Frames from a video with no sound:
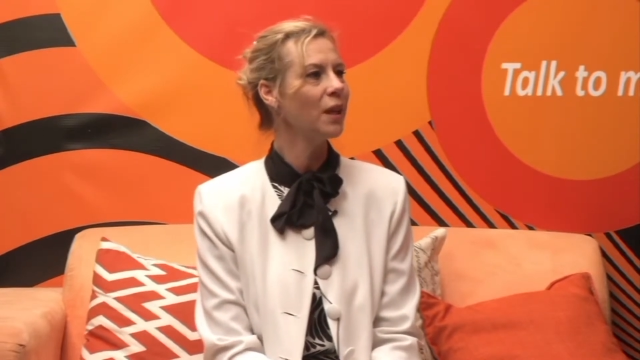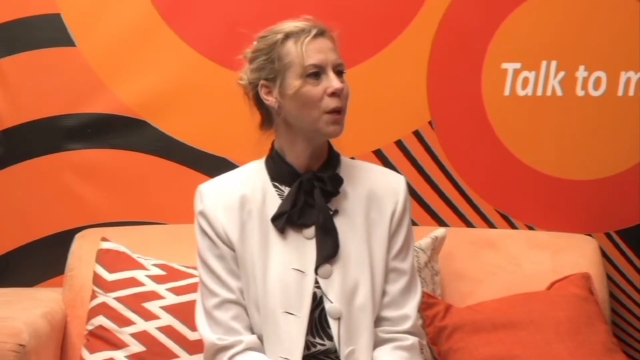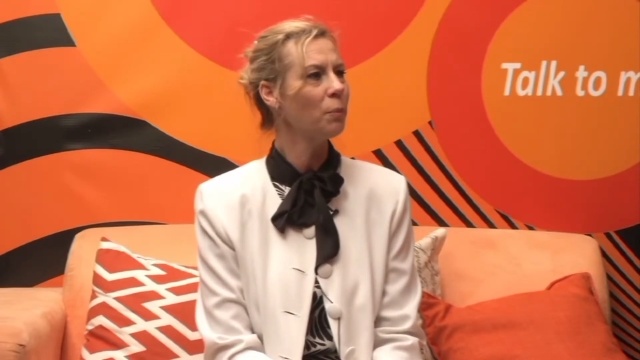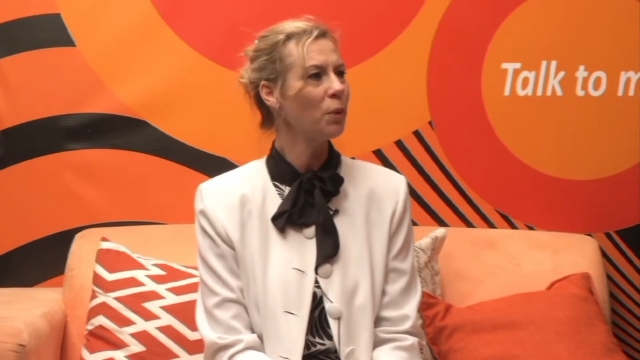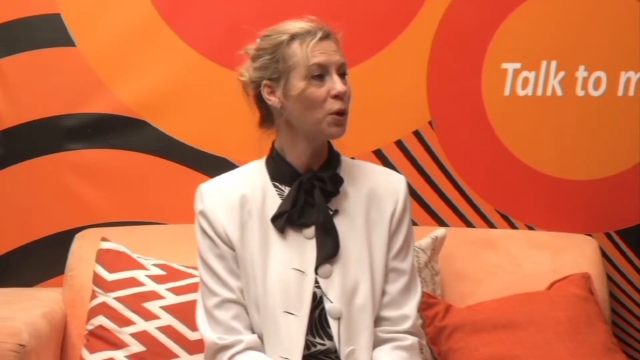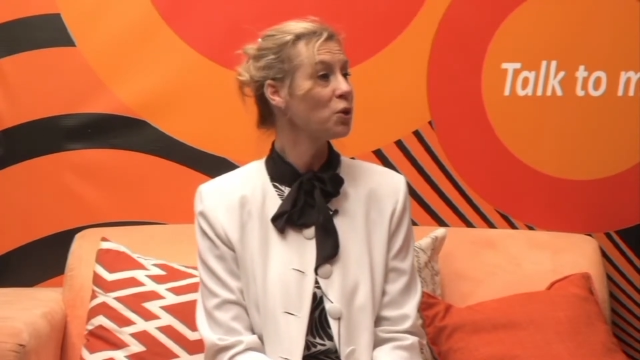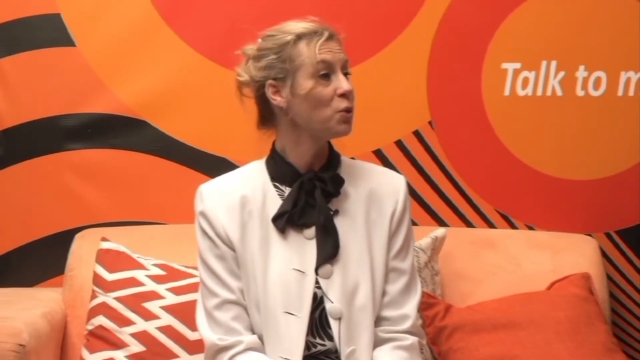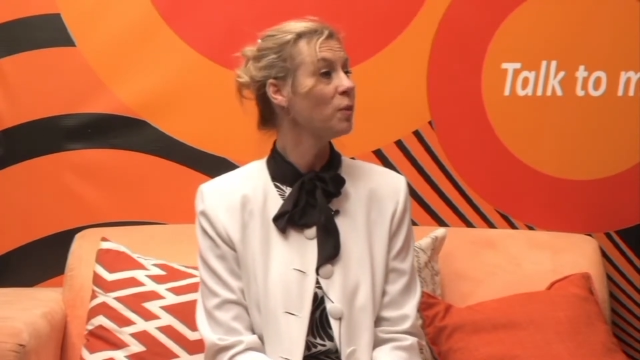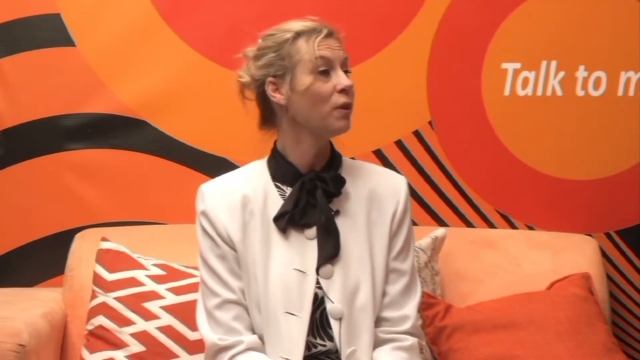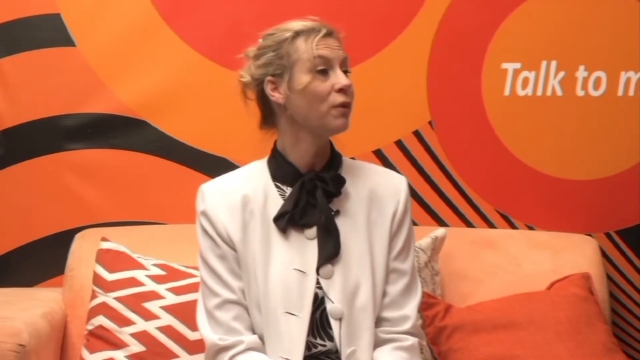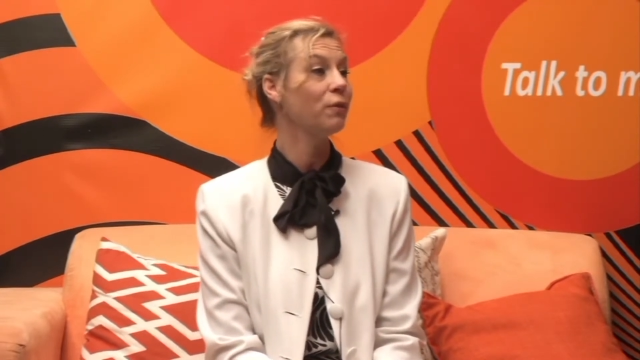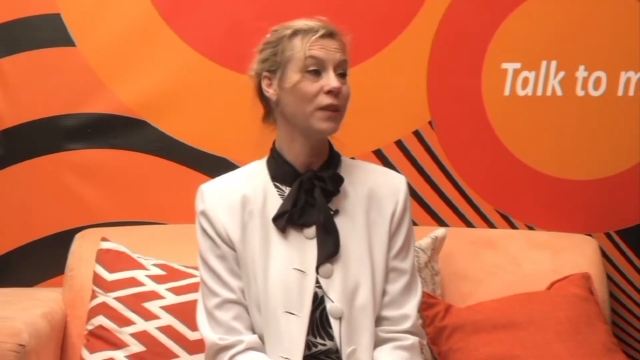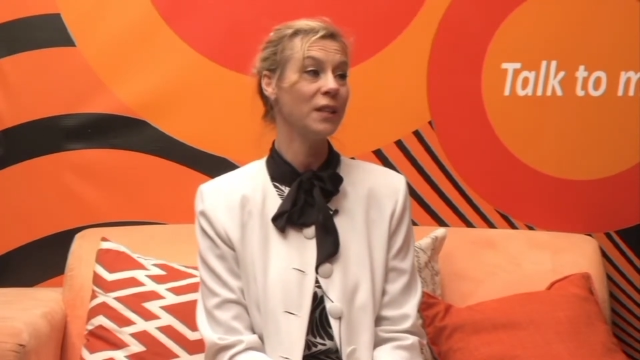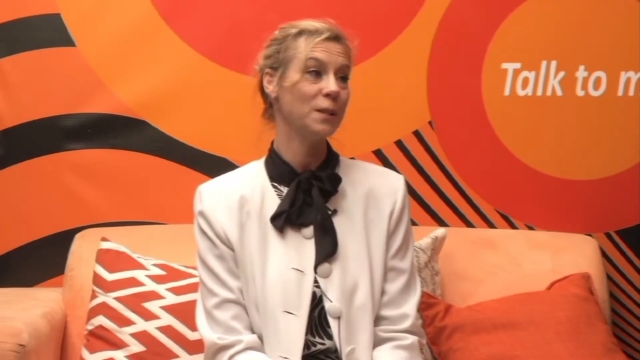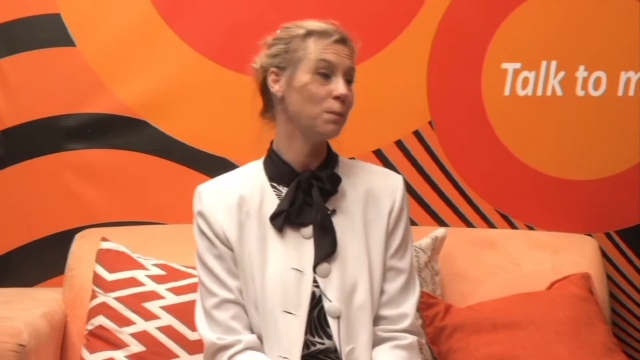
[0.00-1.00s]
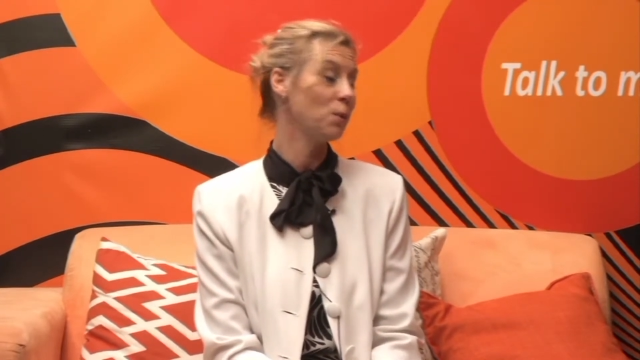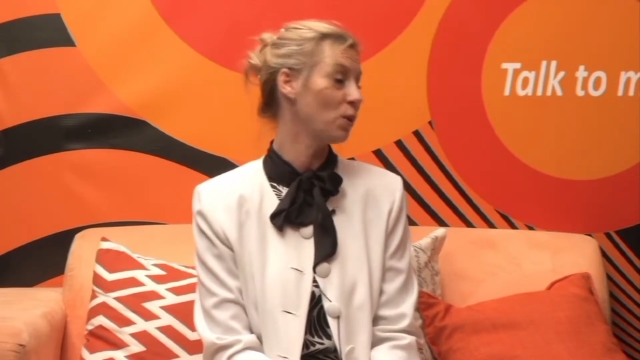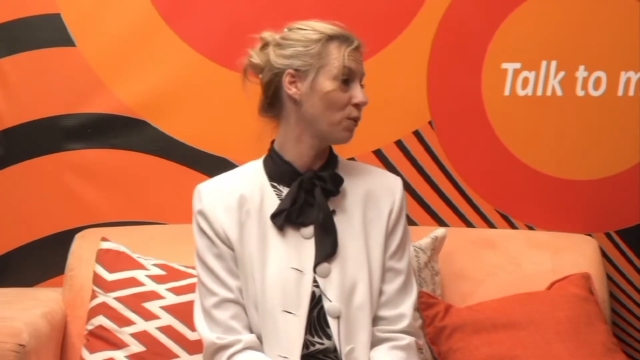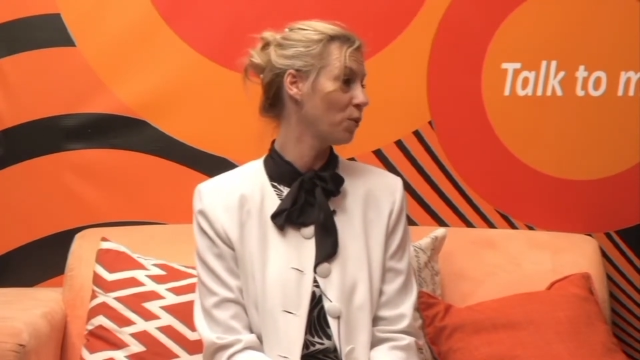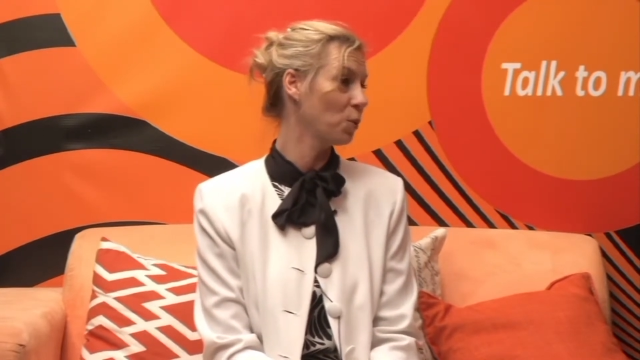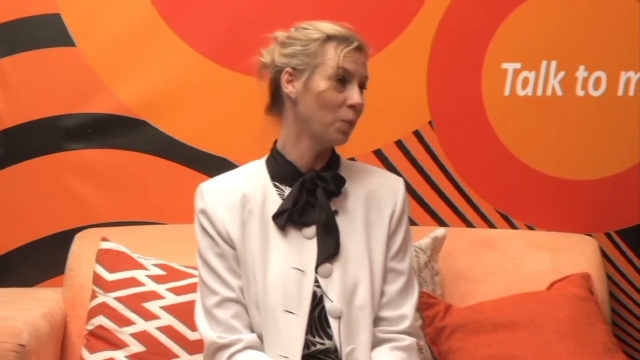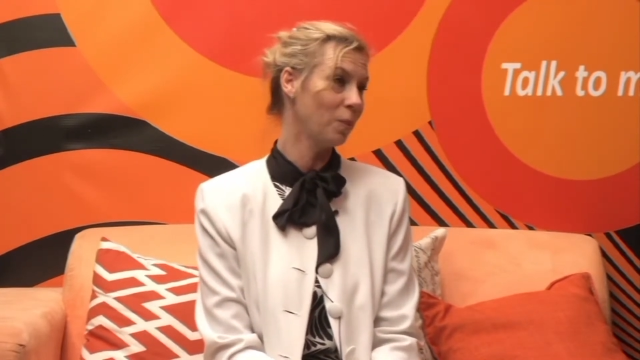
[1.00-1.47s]
approached me on Facebook
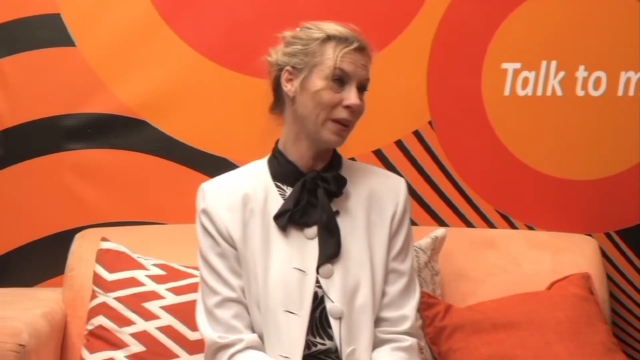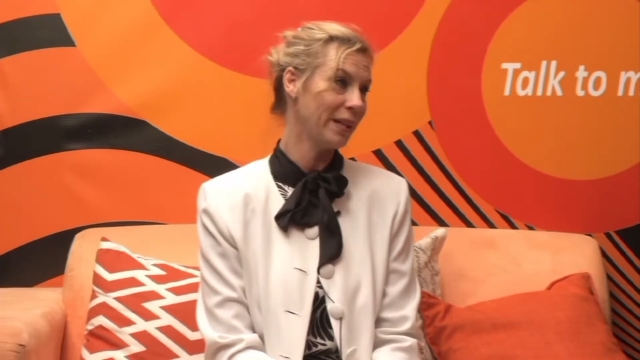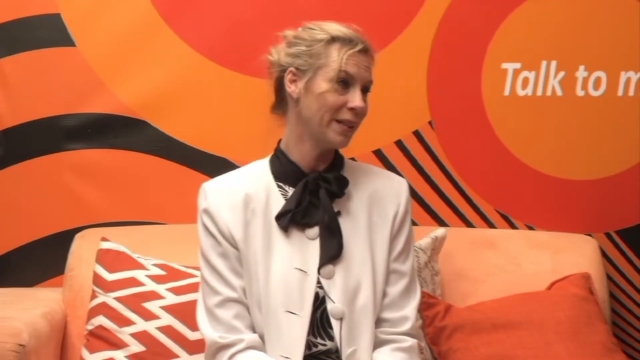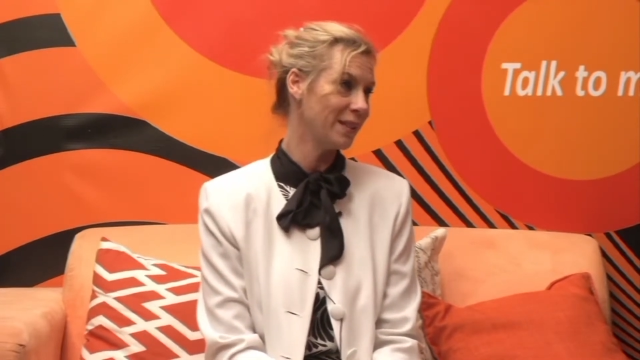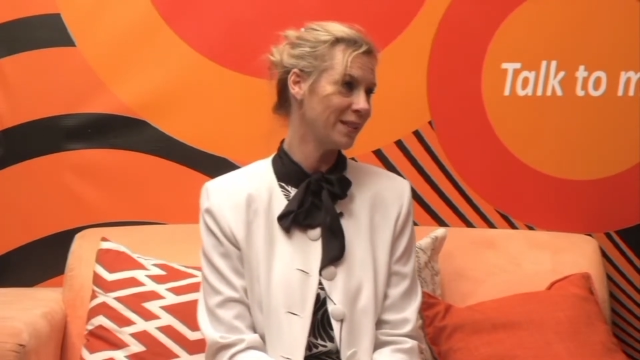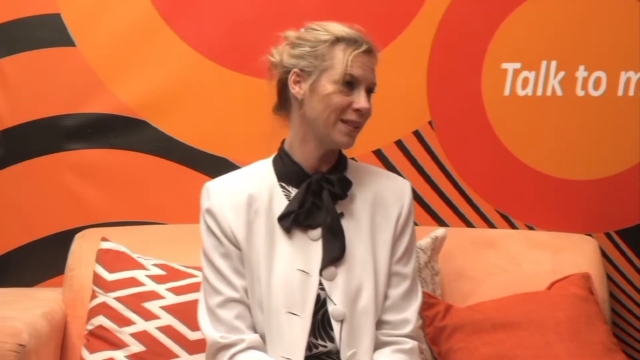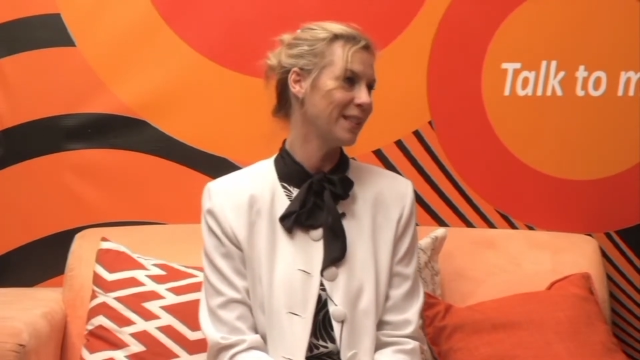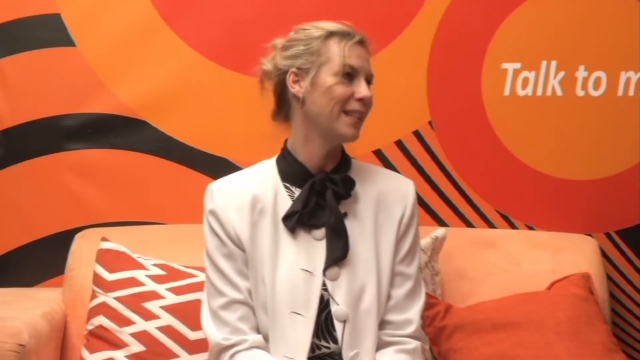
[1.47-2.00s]
of all places.